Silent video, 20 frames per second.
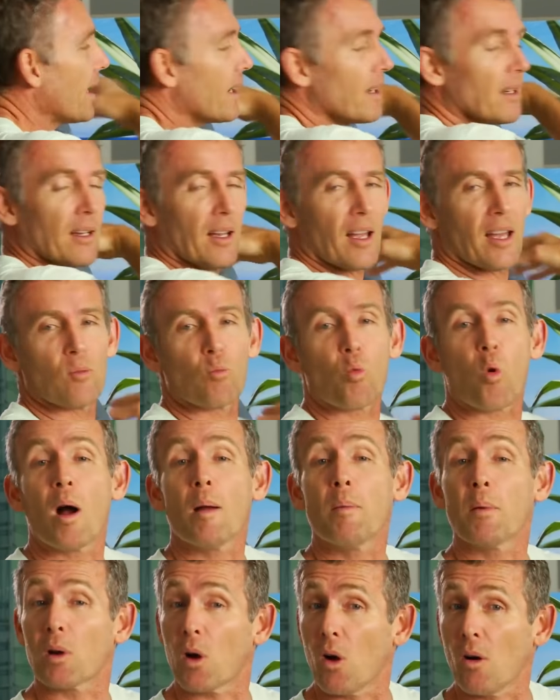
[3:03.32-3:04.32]
back and
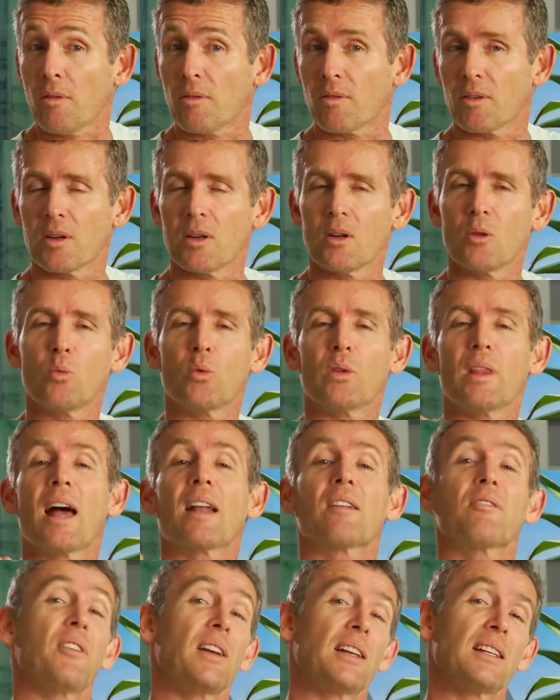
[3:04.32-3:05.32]
wipe it off
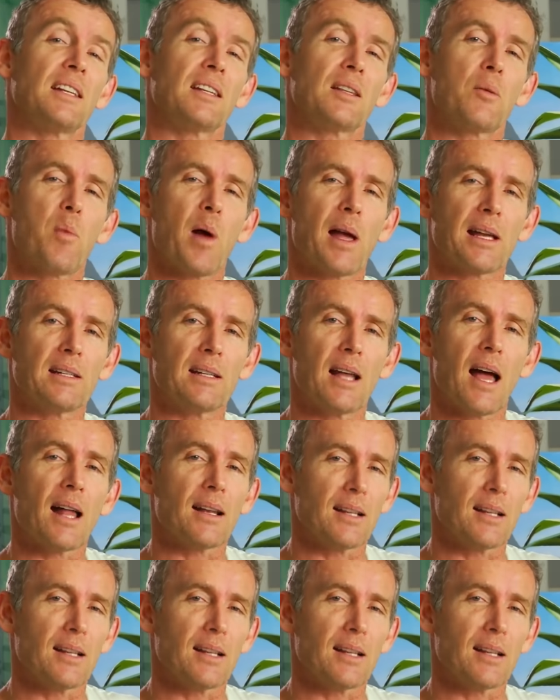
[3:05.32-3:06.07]
without affecting the paint